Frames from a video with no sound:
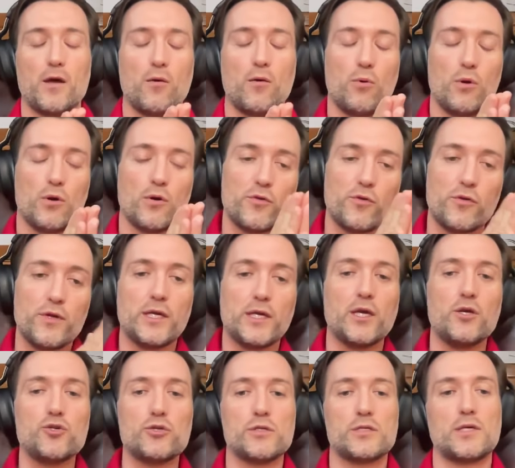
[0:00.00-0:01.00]
Well, on the
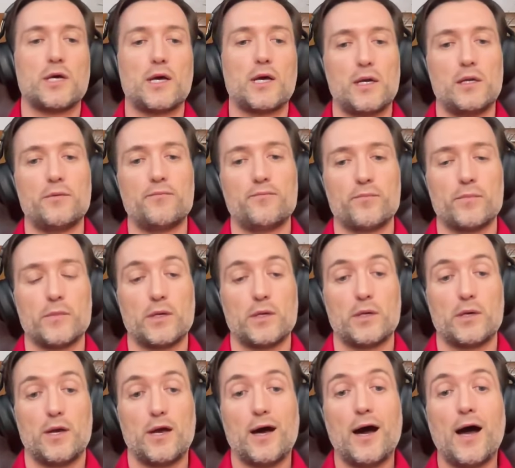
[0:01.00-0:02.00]
education side,
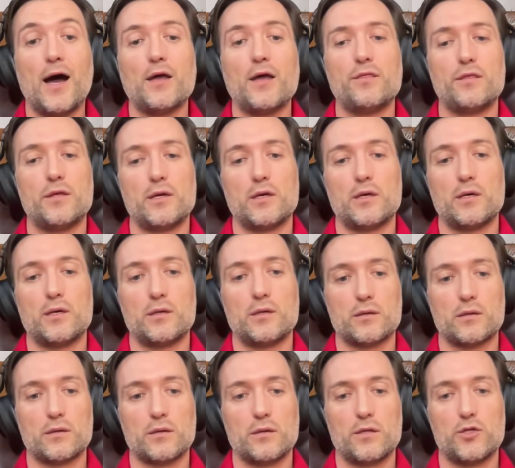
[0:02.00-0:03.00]
I think
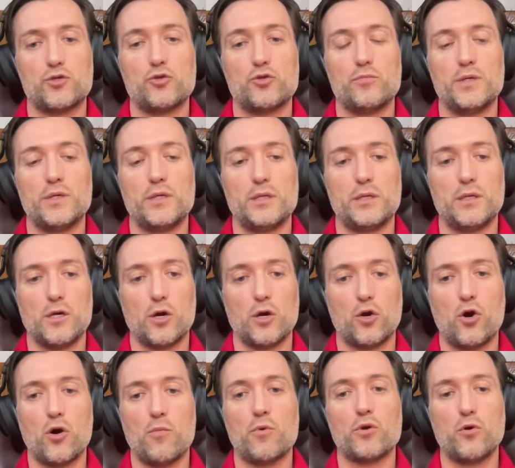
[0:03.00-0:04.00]
there should be a
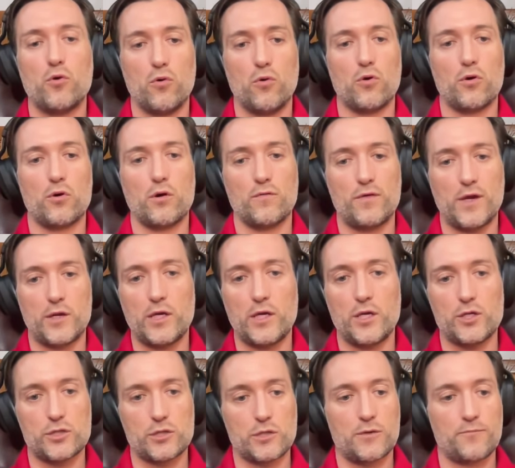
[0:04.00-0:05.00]
common core of
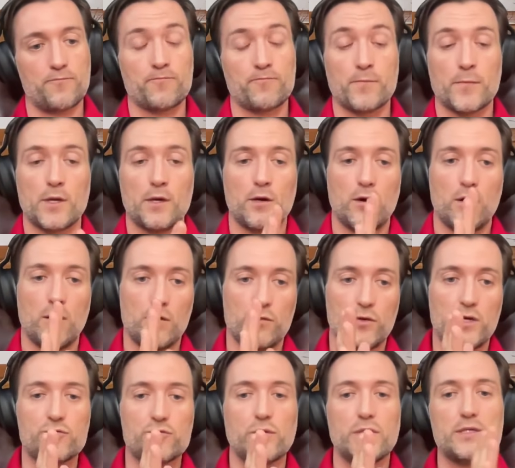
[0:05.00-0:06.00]
education on
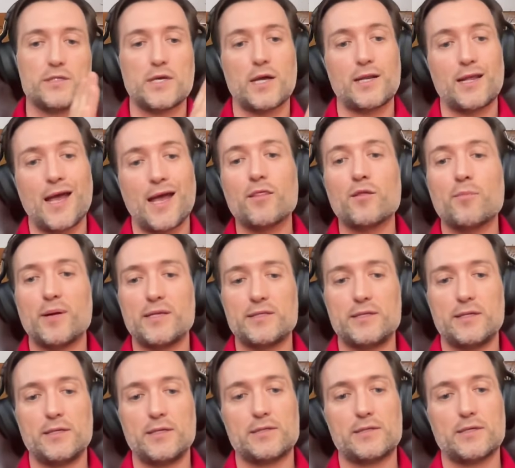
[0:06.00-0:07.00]
the Israeli side and the
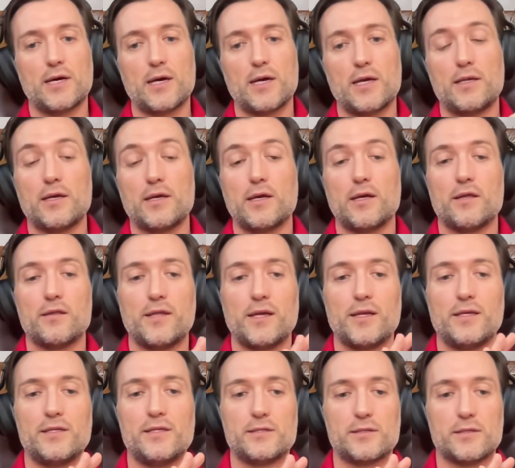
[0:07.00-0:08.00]
Palestinian side
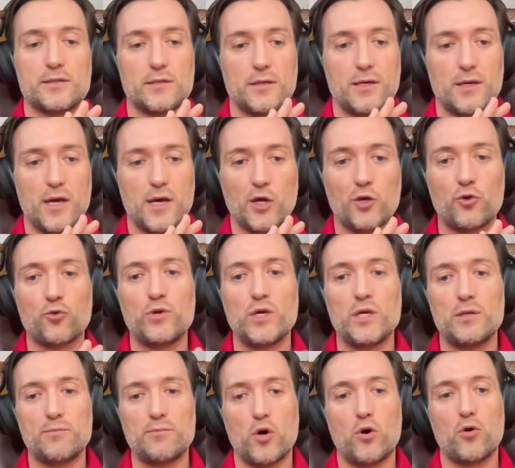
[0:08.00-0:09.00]
that is
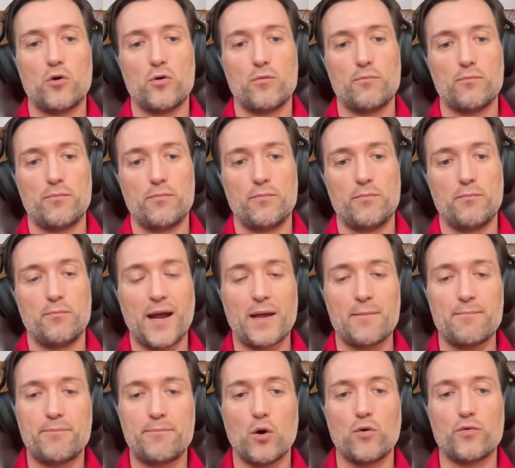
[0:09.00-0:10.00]
agreed bo- by
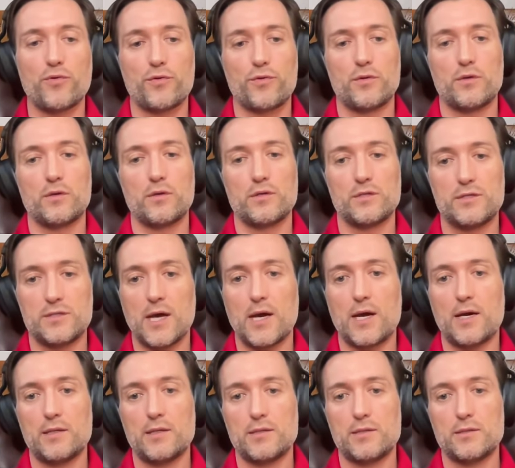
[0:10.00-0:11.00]
both
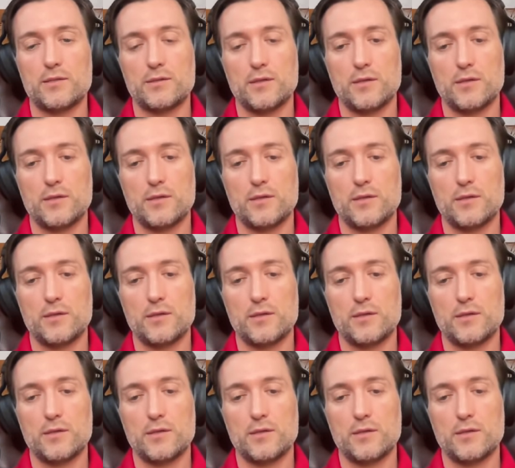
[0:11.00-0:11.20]
sides